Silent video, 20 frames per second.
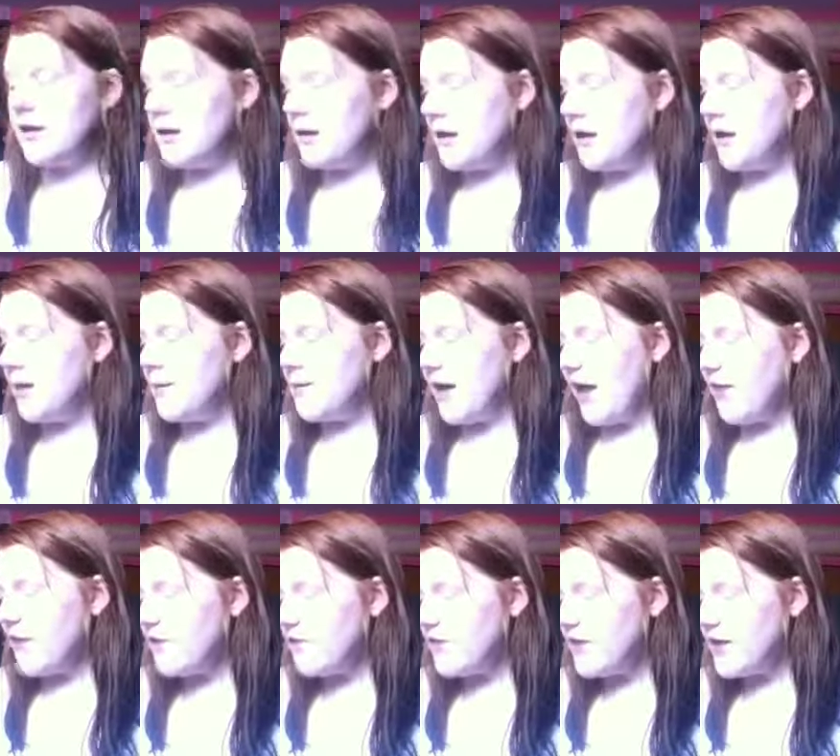
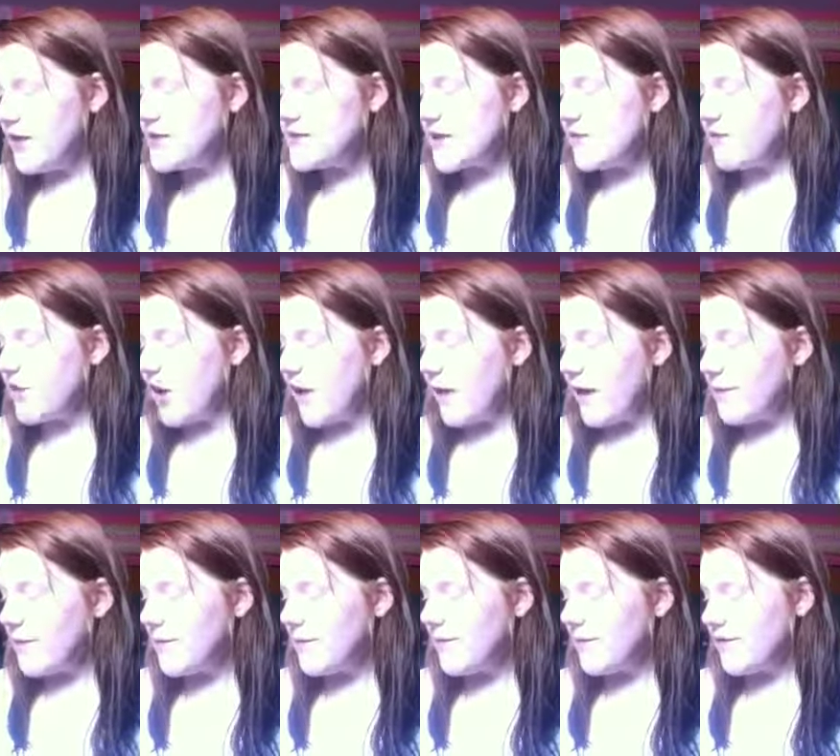Other thing is, I've heard a lot
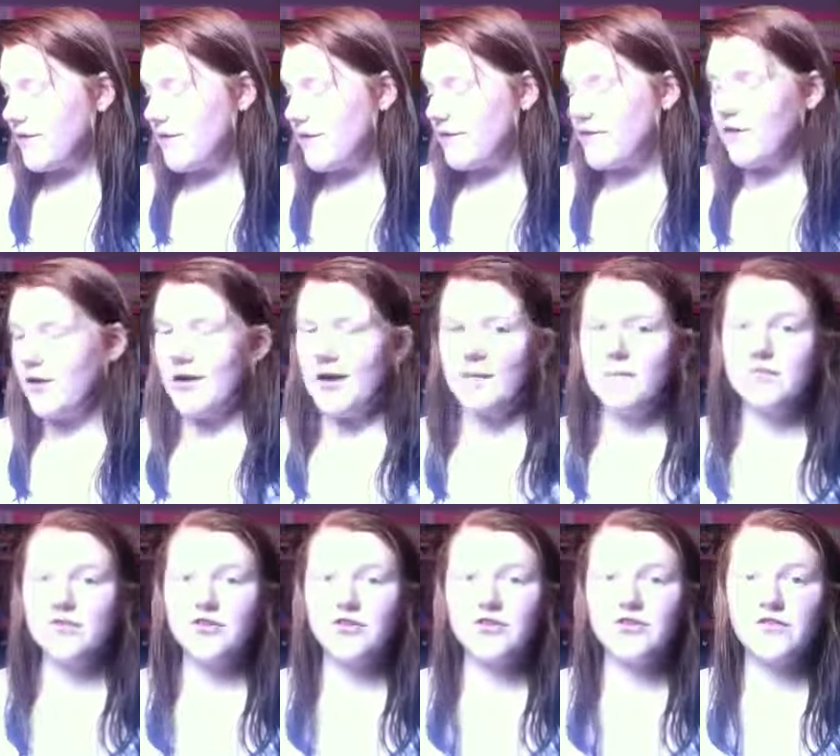of people say that their
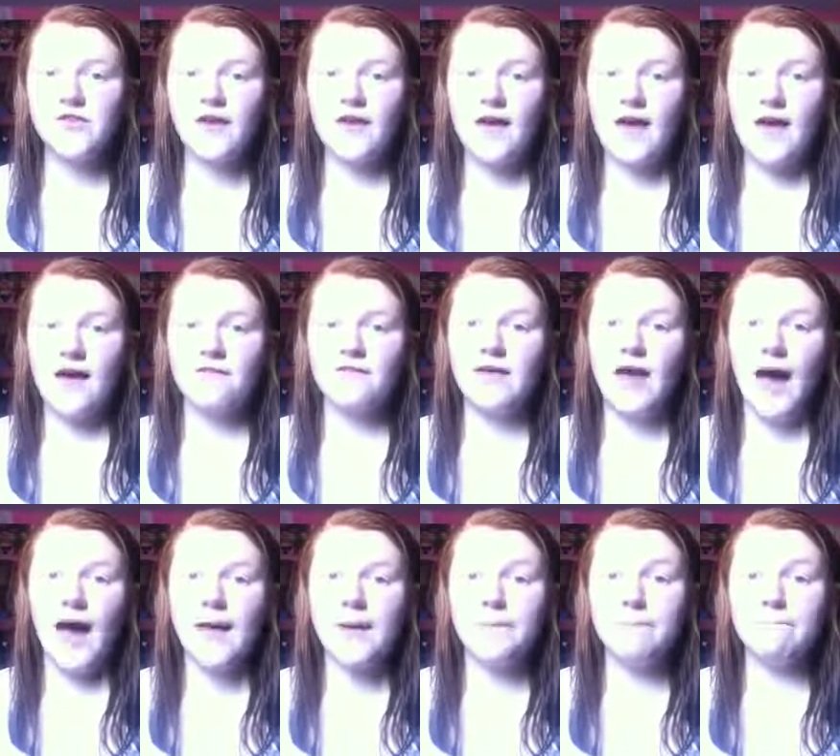hamsters have
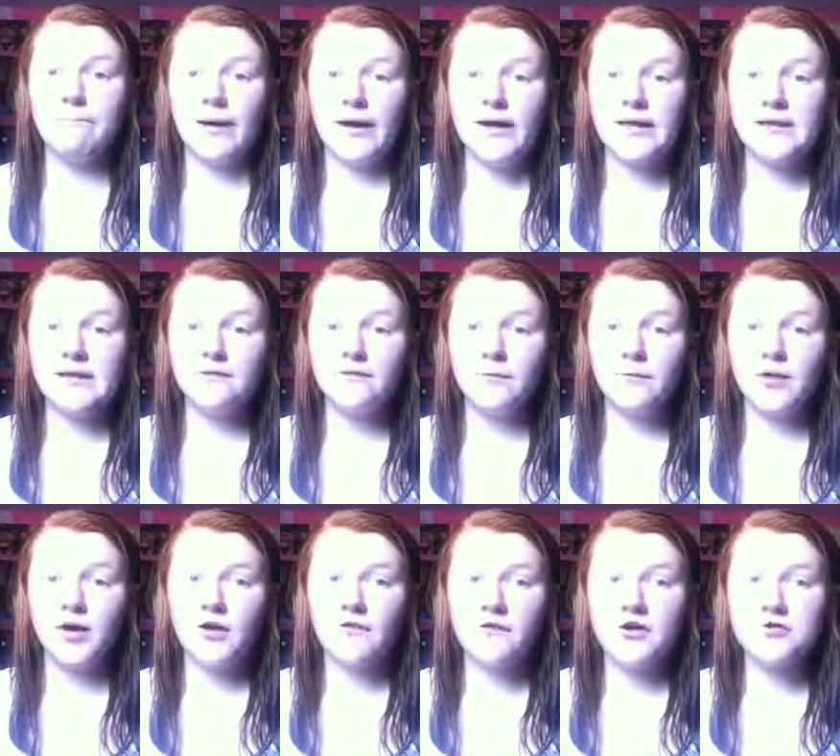gotten mites from
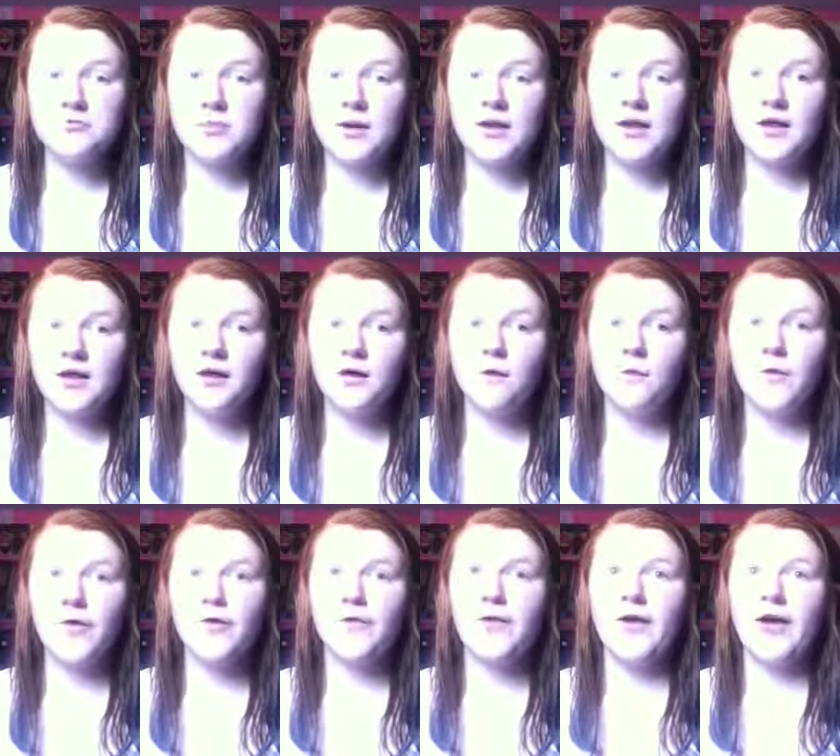Carefresh bedding,
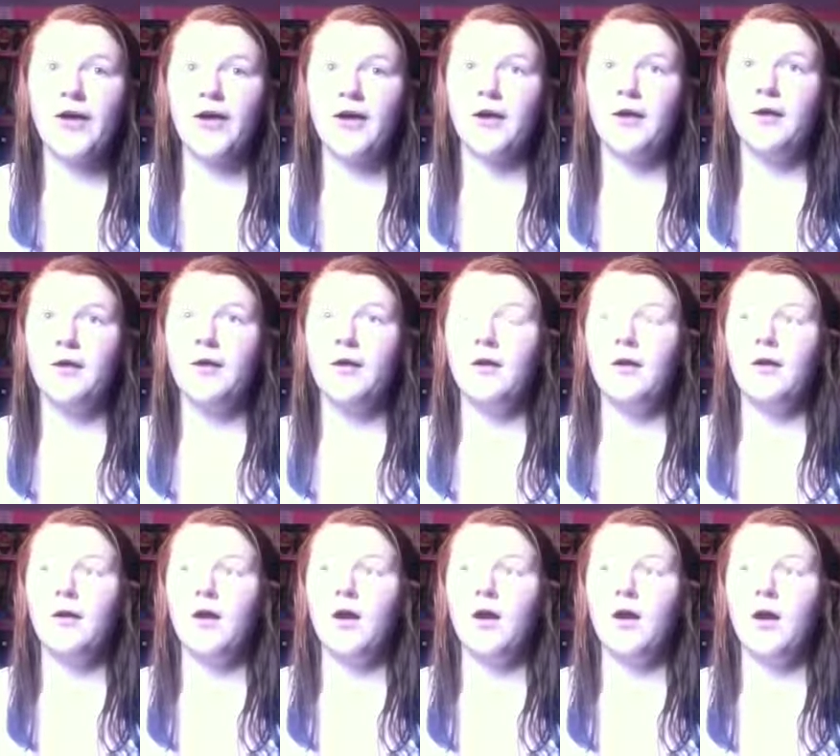or they
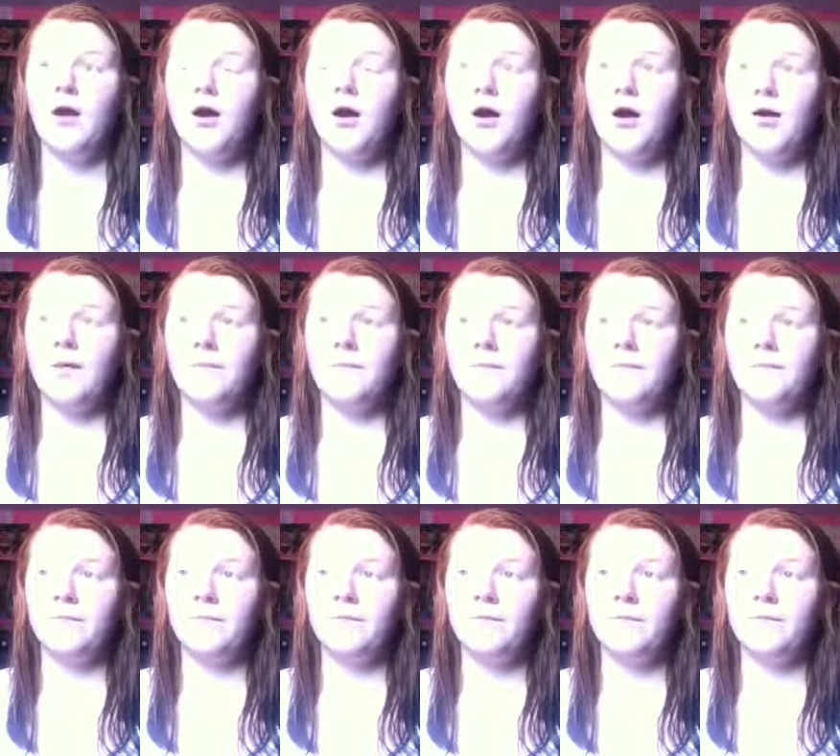
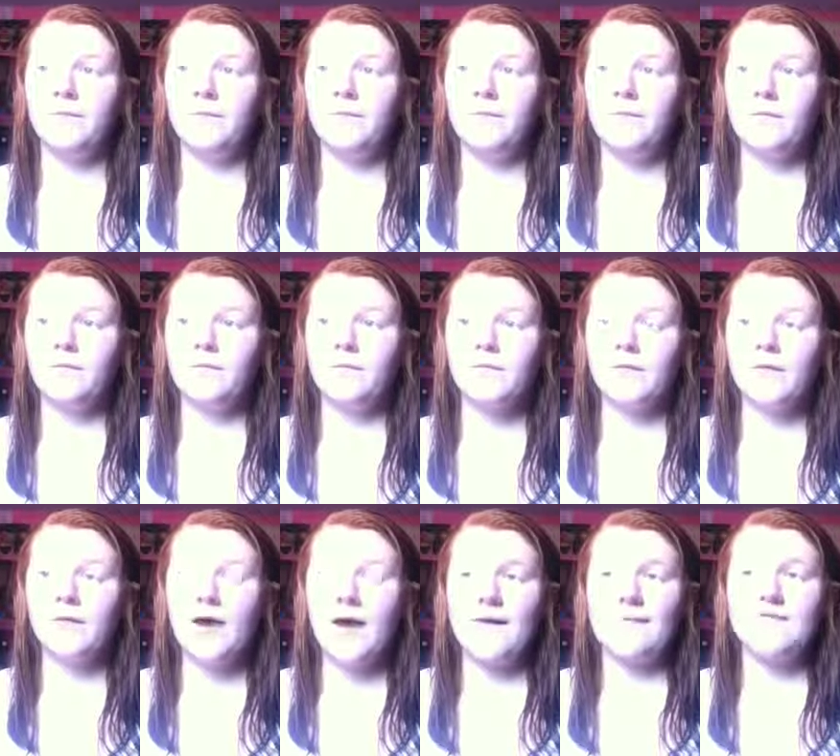
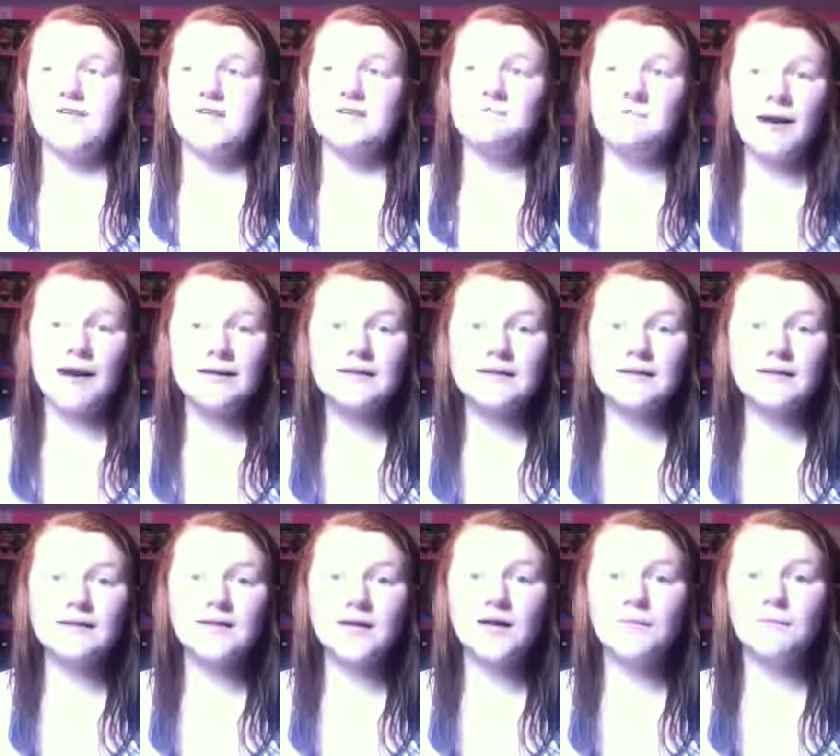have
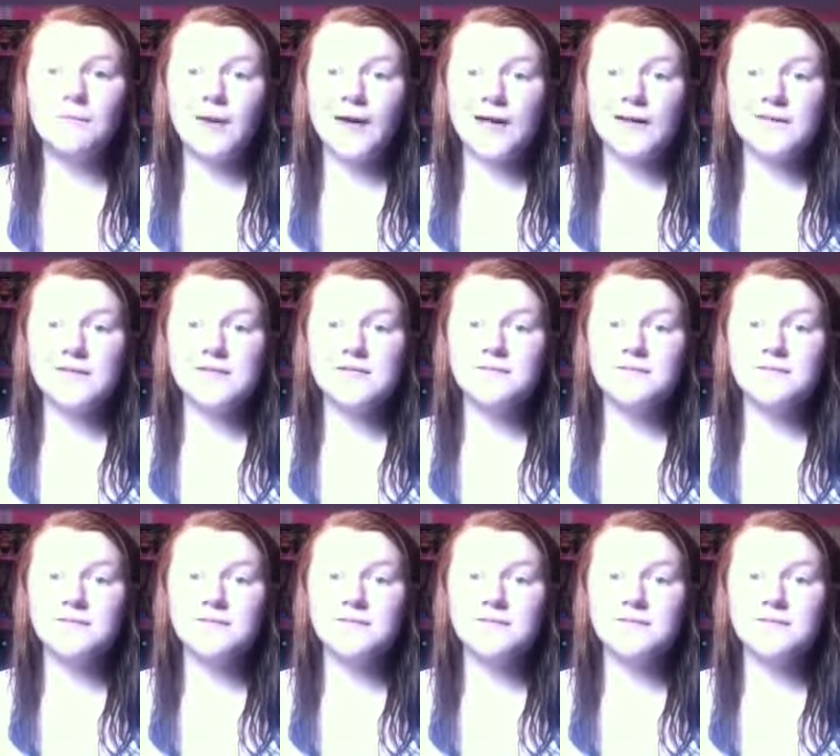suspected that mites